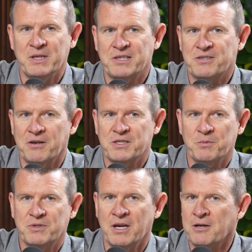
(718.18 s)
starts a
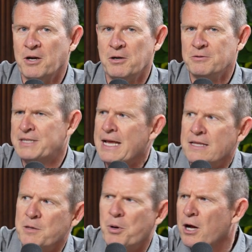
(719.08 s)
gung-ho
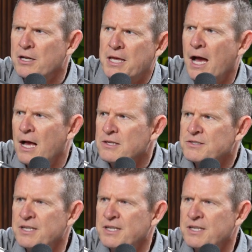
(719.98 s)
daily podcast,